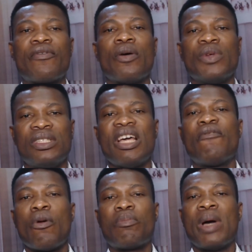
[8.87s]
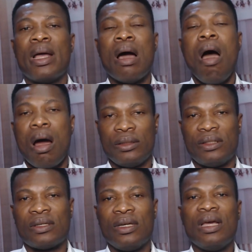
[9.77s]
from the depth of my
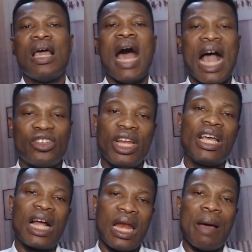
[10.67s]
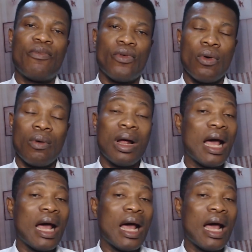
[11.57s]
heart, actually clap for.